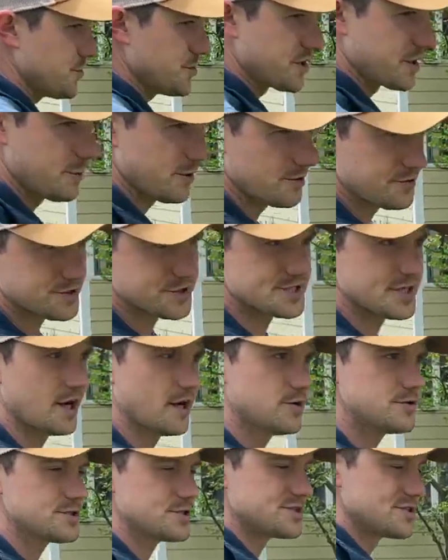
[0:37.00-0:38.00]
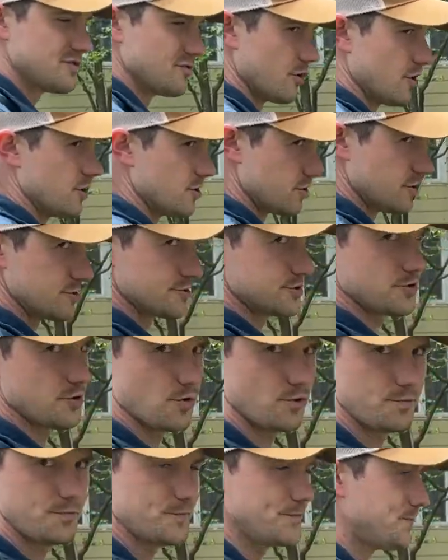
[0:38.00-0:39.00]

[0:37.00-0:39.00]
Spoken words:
thing about this house, it's over 100 years old.